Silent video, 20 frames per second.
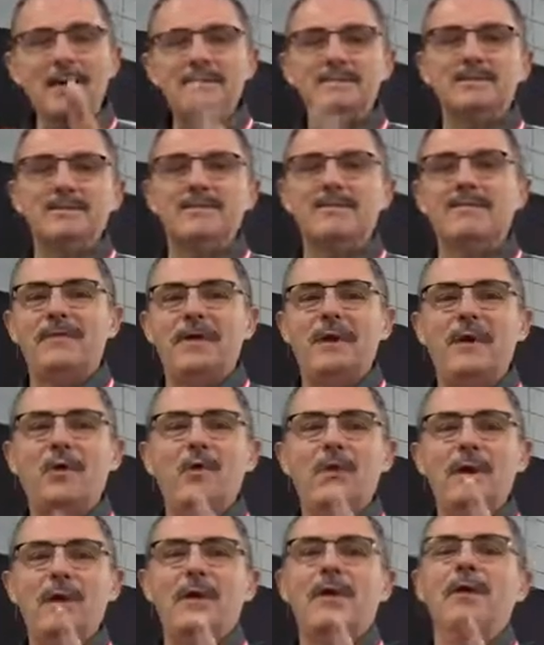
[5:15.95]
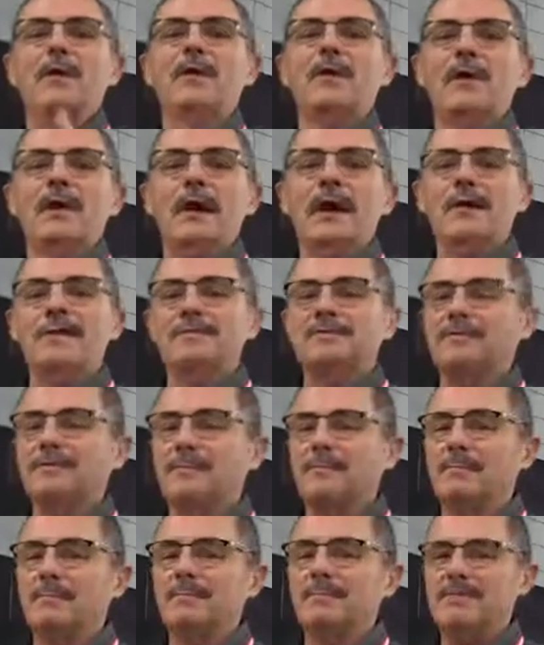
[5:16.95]
Automation Fair, we are going to have
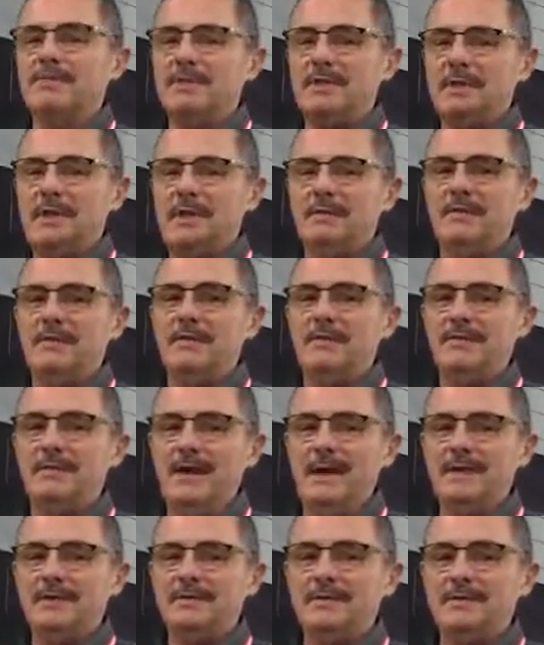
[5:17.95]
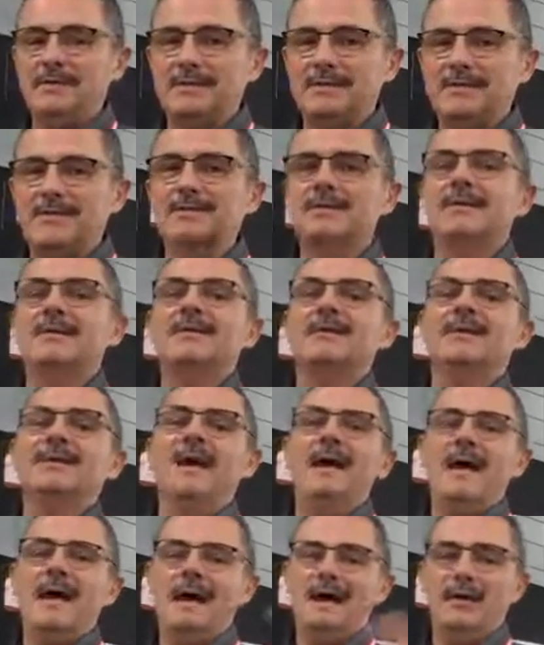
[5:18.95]
some perceived devices
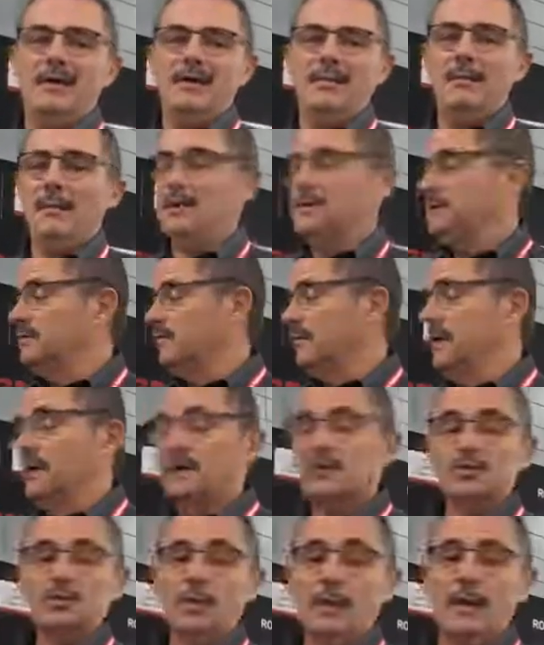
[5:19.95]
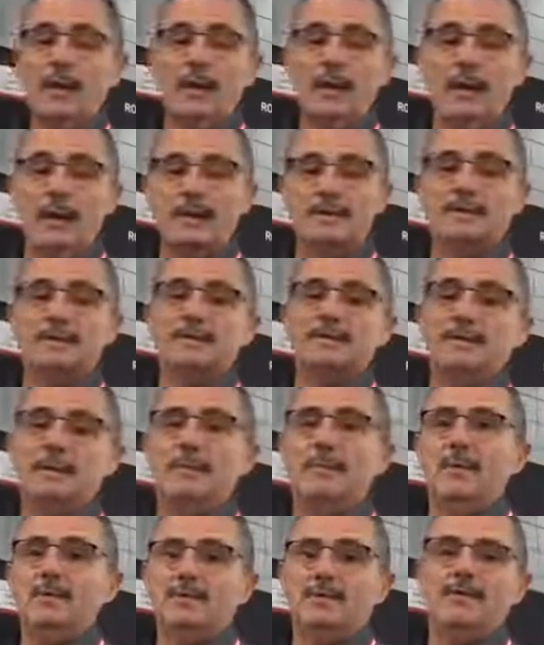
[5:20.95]
at Automation Fair, as well as
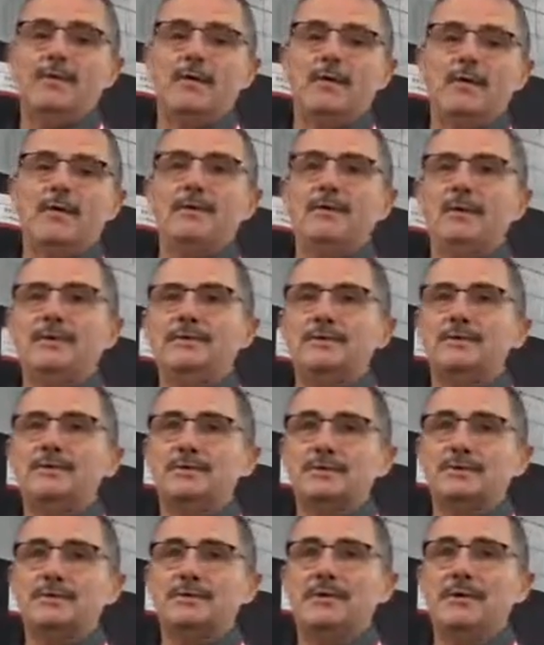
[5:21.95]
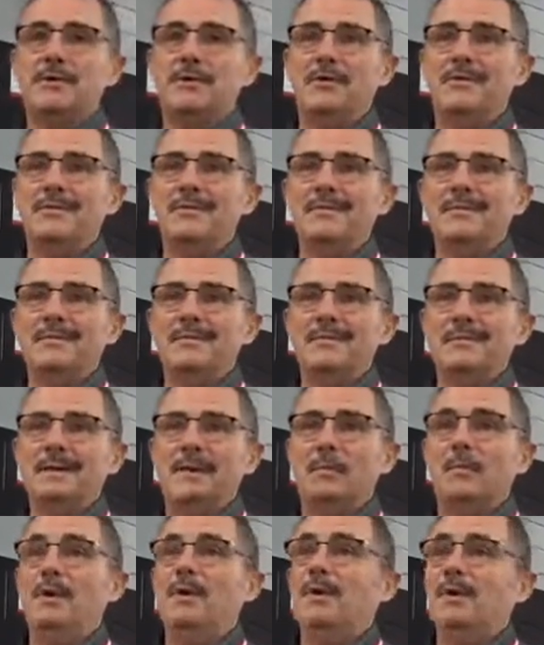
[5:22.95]
demos of all the things you just saw.
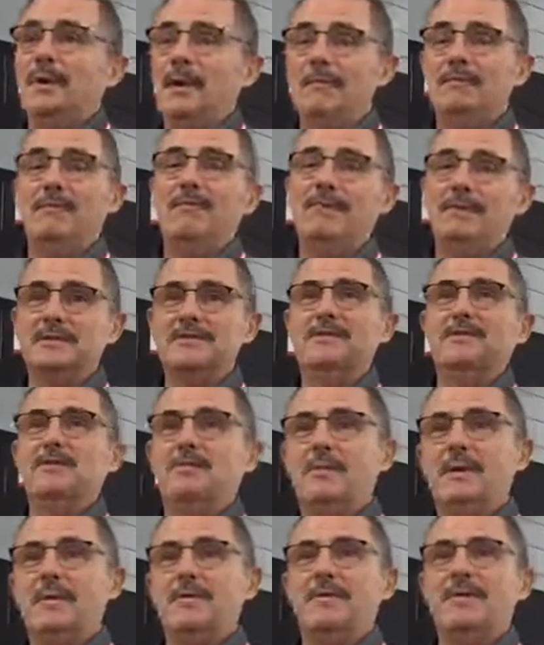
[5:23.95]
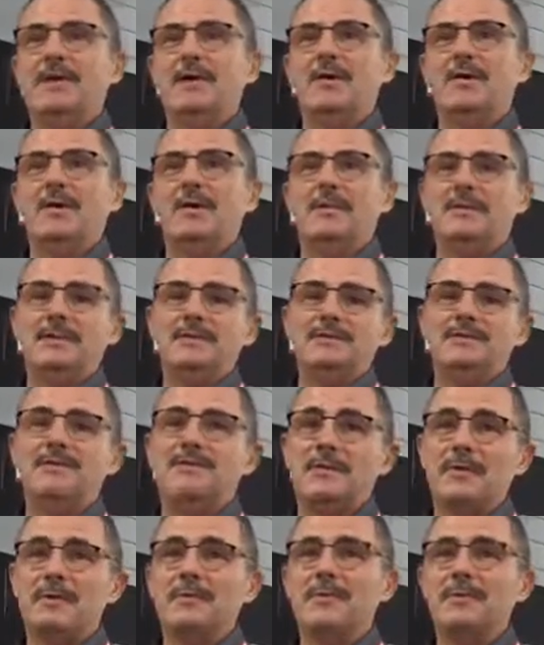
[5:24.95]
And we love to visit with people at our Automation
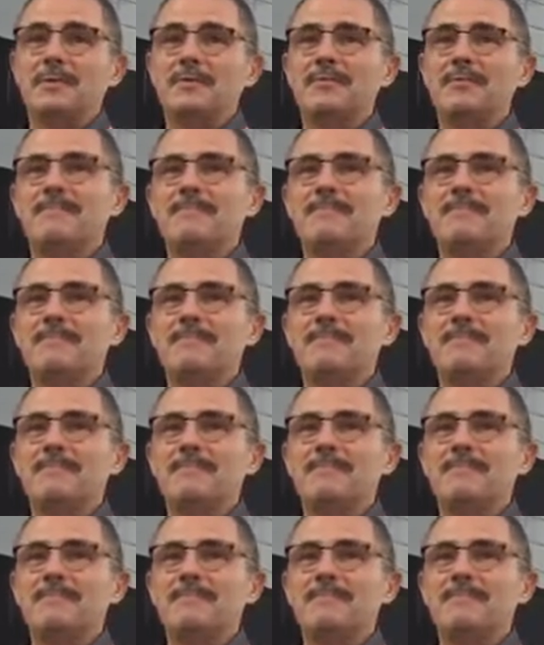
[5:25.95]
Fair booth.